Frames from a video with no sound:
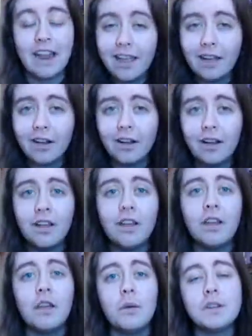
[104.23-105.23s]
an AR,
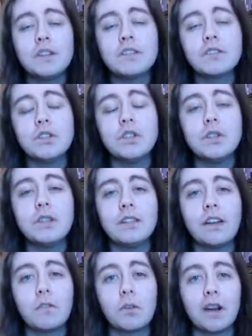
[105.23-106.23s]
which is good. You
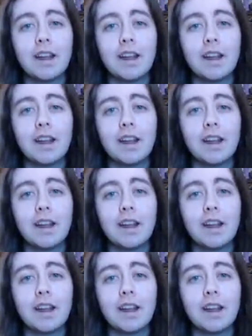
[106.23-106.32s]
need that